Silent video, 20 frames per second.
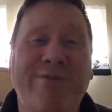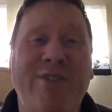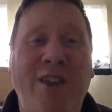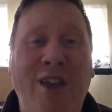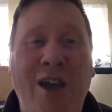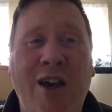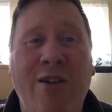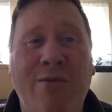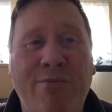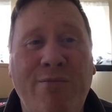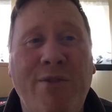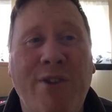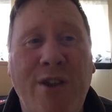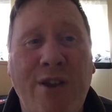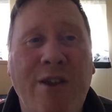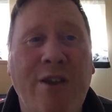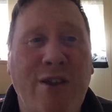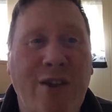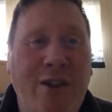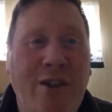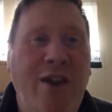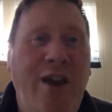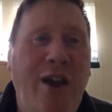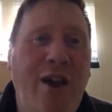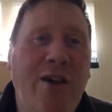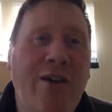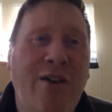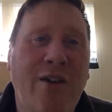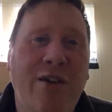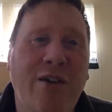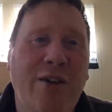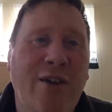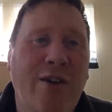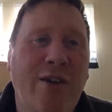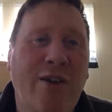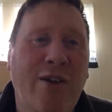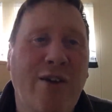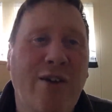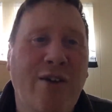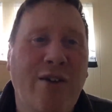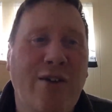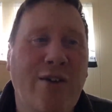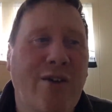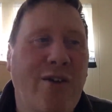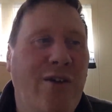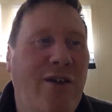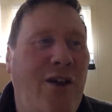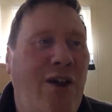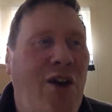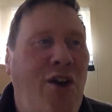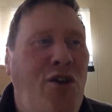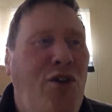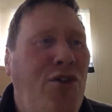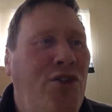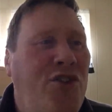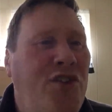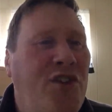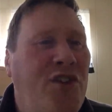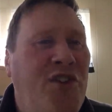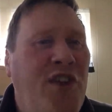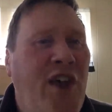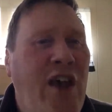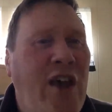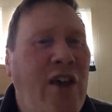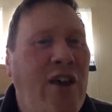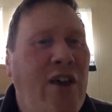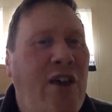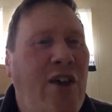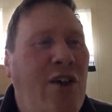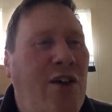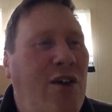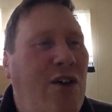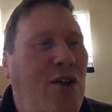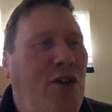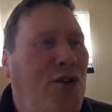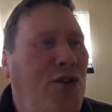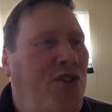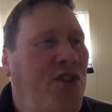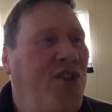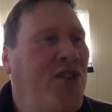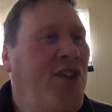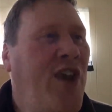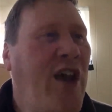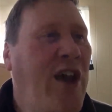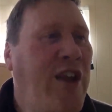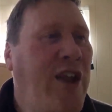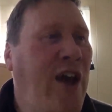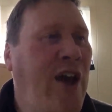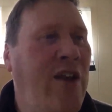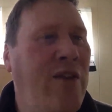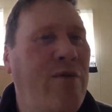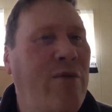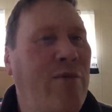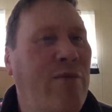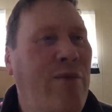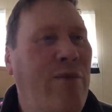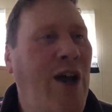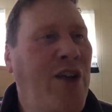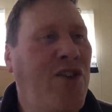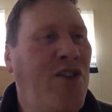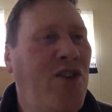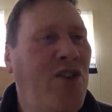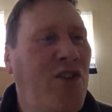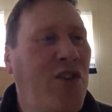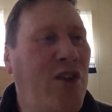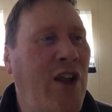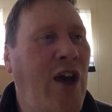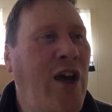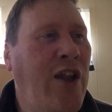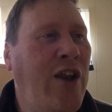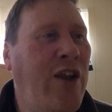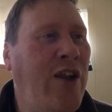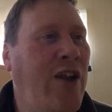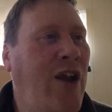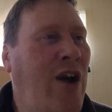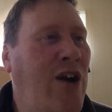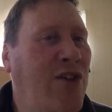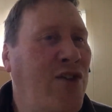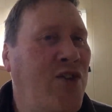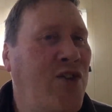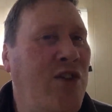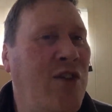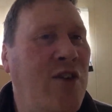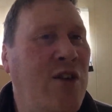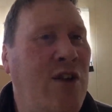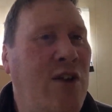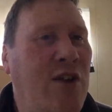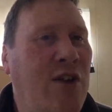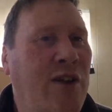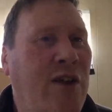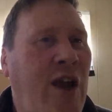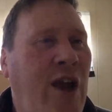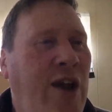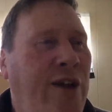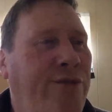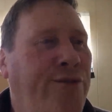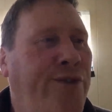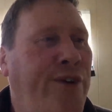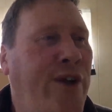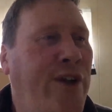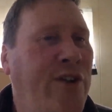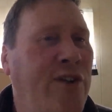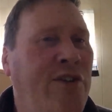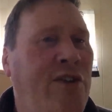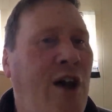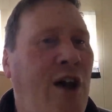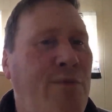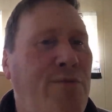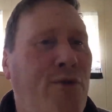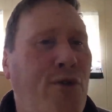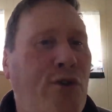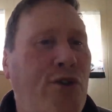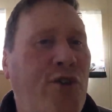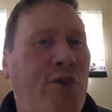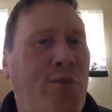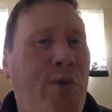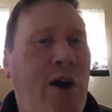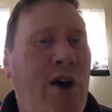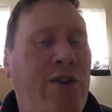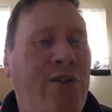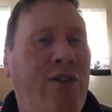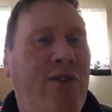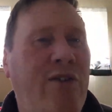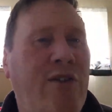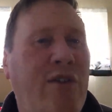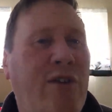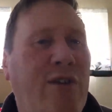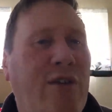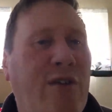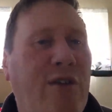Yeah. Yeah. Who's to say that Manchester United and Arsenal can't fill the top 4 spots?